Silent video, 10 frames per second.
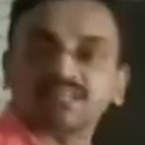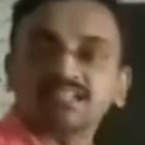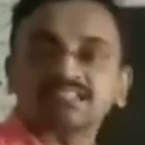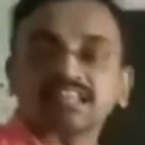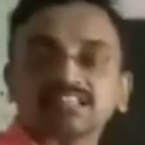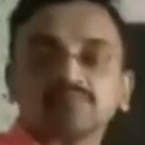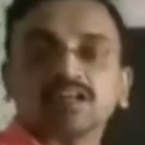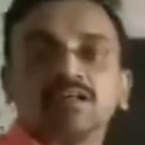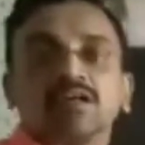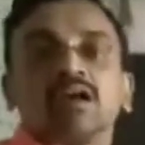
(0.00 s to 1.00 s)
It's nothing
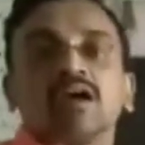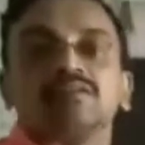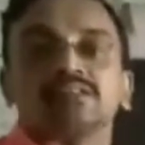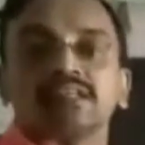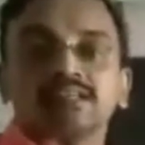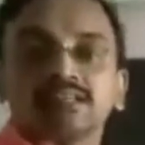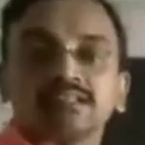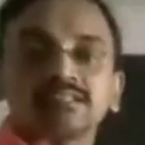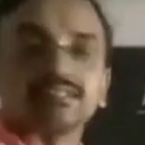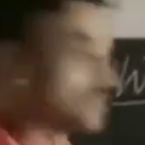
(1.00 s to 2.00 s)
but if say
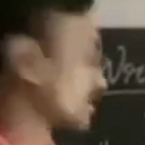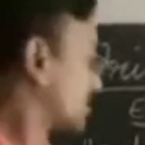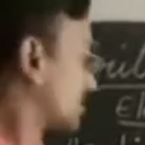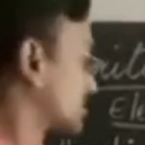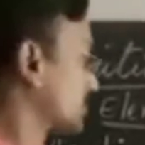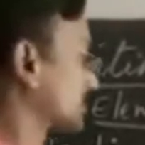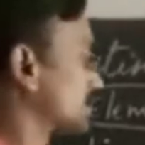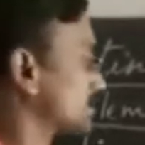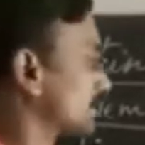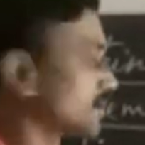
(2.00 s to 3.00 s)
sir,
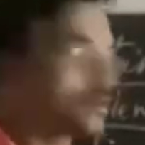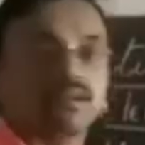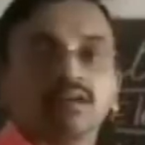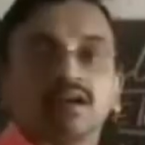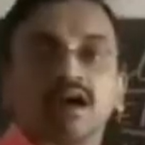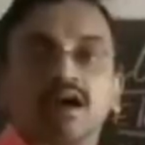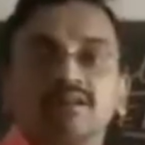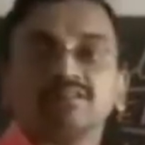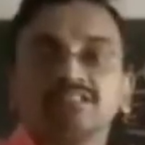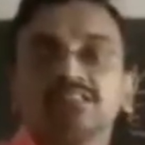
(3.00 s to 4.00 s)
respected sir, and
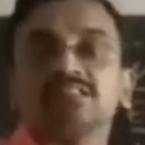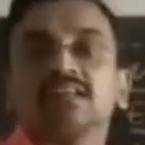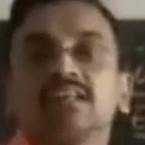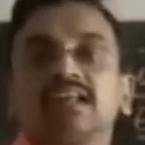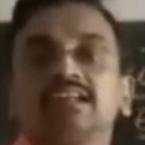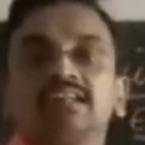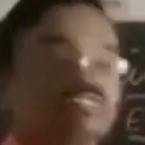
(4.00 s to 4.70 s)
if she is a lady